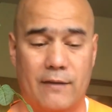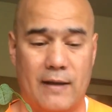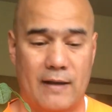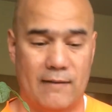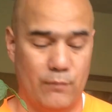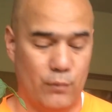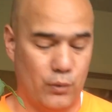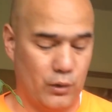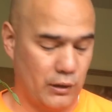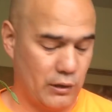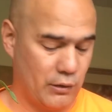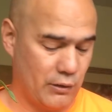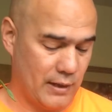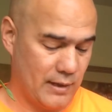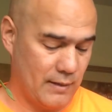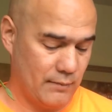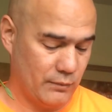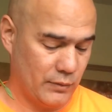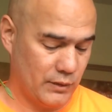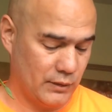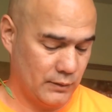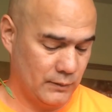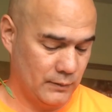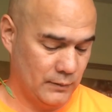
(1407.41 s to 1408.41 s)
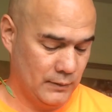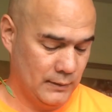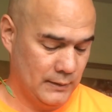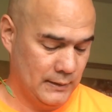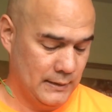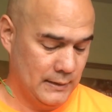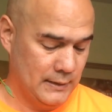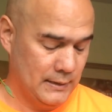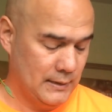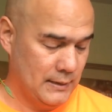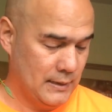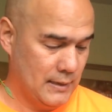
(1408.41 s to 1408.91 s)
more grams
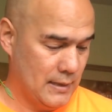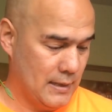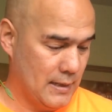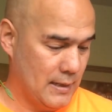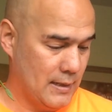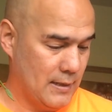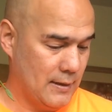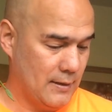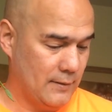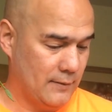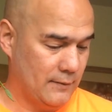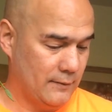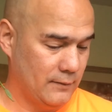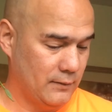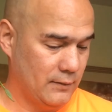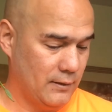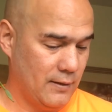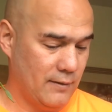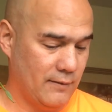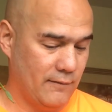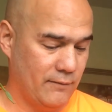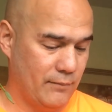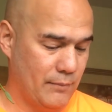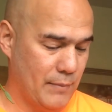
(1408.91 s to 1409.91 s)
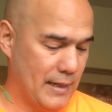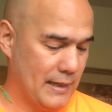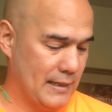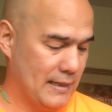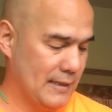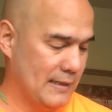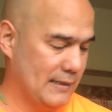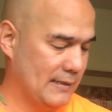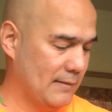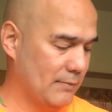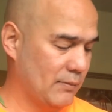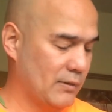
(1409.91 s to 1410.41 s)
of
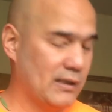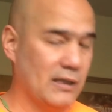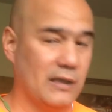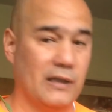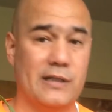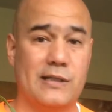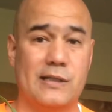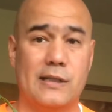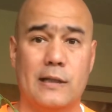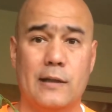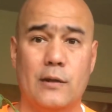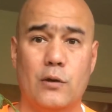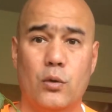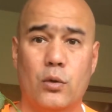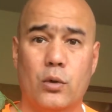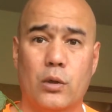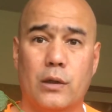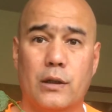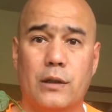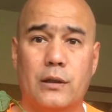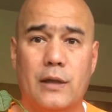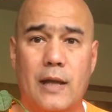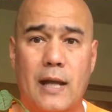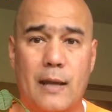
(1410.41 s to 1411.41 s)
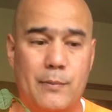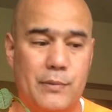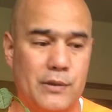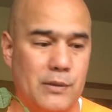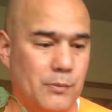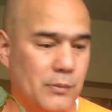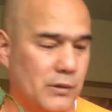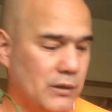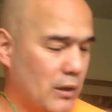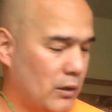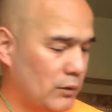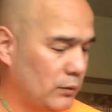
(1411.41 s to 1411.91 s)
magnesium salicylate or Epsom
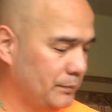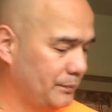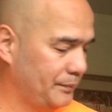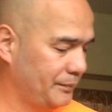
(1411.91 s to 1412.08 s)
salt.